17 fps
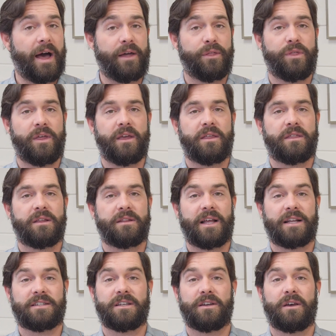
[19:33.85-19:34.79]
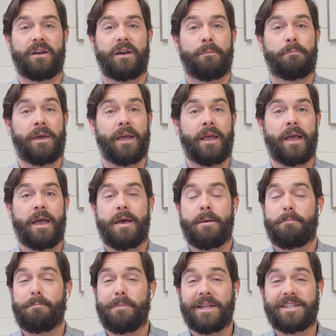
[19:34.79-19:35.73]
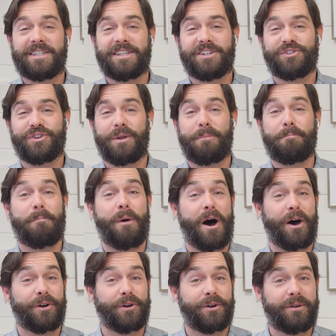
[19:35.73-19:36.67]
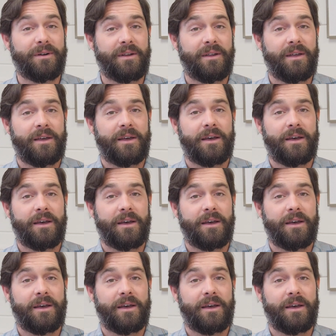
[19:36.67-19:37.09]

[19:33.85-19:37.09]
I think that that's a big mid-century modern